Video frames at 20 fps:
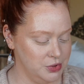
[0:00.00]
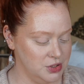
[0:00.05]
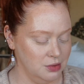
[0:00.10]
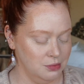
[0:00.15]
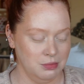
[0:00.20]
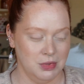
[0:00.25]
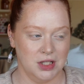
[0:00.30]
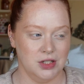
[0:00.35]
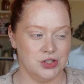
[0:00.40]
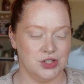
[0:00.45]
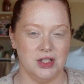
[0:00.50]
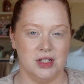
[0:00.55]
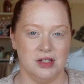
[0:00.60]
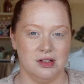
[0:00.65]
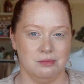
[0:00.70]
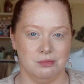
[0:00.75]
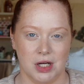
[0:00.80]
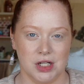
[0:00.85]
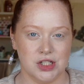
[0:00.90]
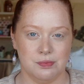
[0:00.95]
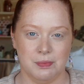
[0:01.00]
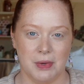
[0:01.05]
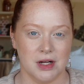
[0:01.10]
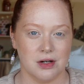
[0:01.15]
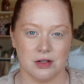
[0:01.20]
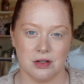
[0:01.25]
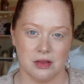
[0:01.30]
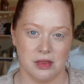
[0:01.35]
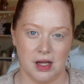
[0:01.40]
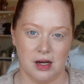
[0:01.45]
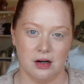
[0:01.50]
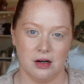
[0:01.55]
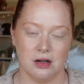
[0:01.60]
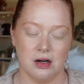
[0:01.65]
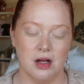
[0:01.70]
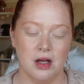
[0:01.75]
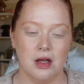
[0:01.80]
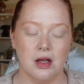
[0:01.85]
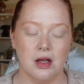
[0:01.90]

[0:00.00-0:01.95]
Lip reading: To me, she did much better there.